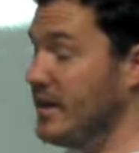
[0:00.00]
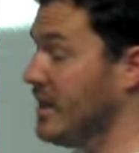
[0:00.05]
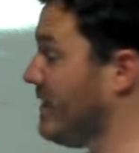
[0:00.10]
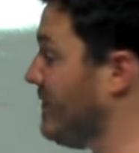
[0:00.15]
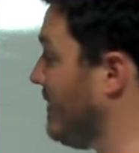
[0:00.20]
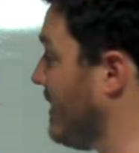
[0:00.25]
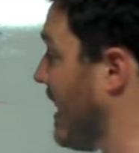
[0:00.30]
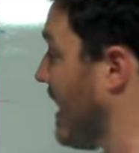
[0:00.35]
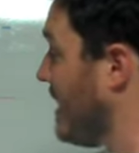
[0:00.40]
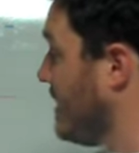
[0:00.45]

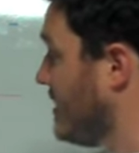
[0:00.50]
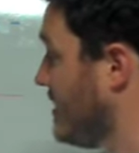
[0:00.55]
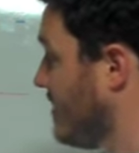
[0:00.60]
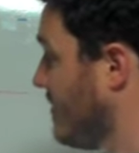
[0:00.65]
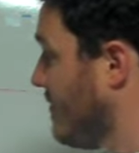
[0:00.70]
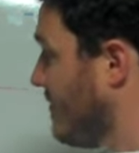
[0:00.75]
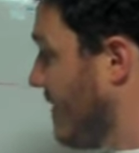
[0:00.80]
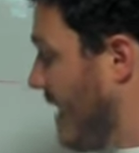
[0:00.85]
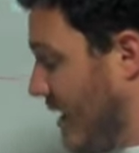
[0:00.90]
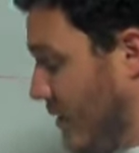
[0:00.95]
If it ends in
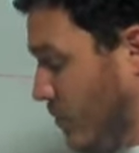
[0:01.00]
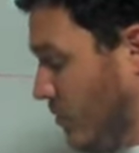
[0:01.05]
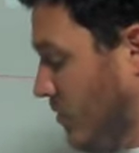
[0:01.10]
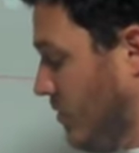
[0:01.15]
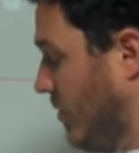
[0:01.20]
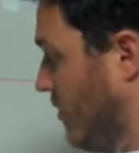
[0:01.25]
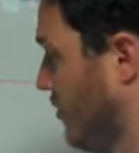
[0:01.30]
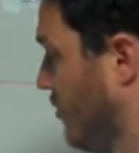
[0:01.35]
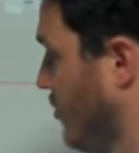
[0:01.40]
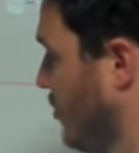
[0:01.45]
a
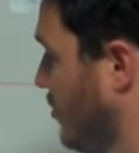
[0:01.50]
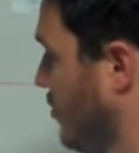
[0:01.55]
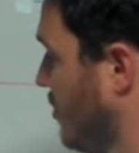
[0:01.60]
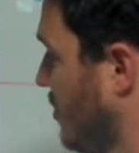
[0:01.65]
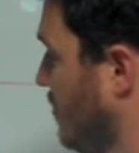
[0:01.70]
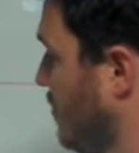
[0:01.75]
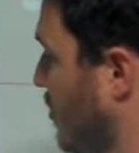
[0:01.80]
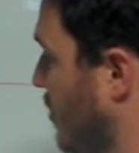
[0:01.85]
vowel, you just